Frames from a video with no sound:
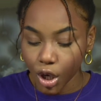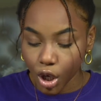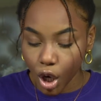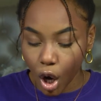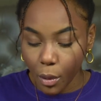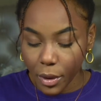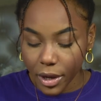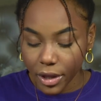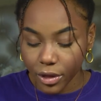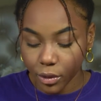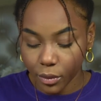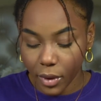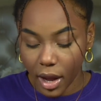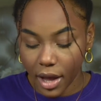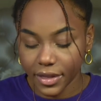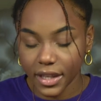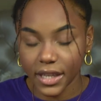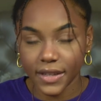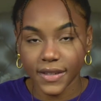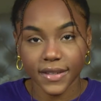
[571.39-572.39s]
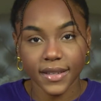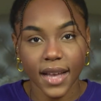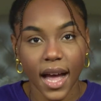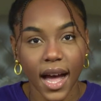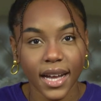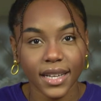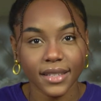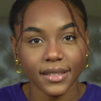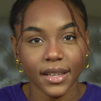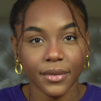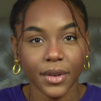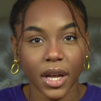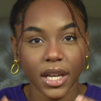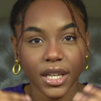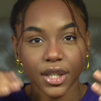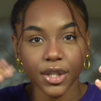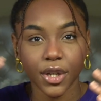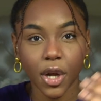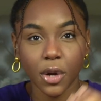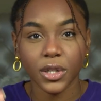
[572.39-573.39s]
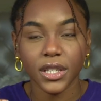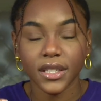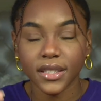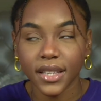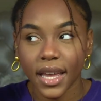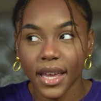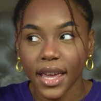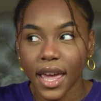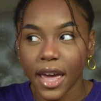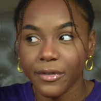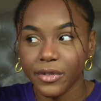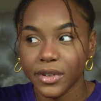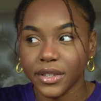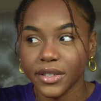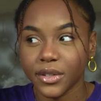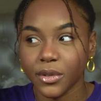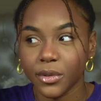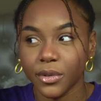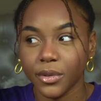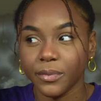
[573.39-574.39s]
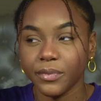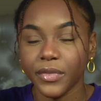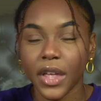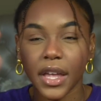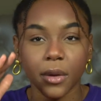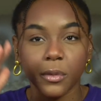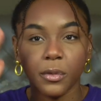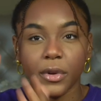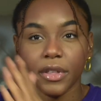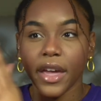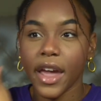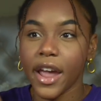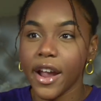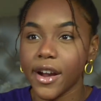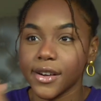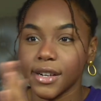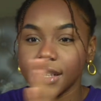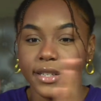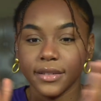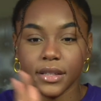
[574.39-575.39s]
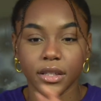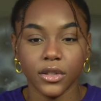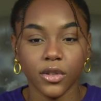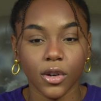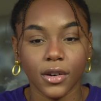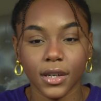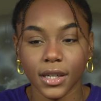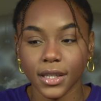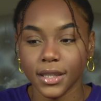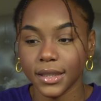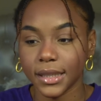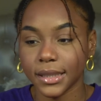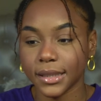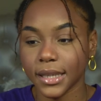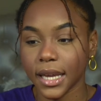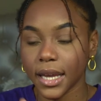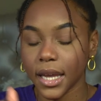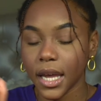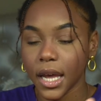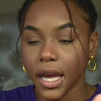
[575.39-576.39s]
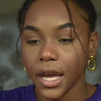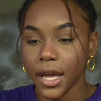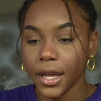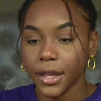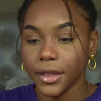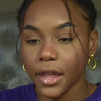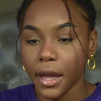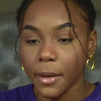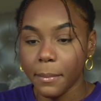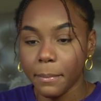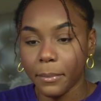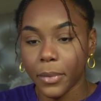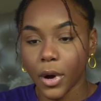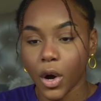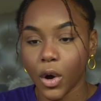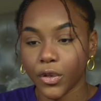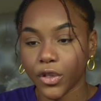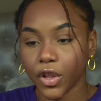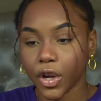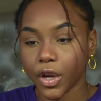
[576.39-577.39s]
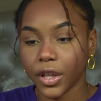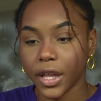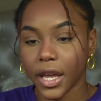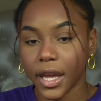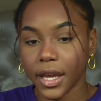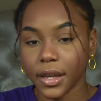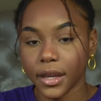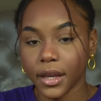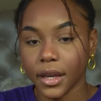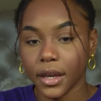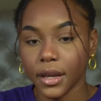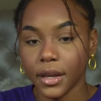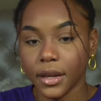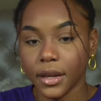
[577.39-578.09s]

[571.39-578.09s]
going throughout these signs, I kind of noticed like every single, like with Aries and Taurus, it's like they both are like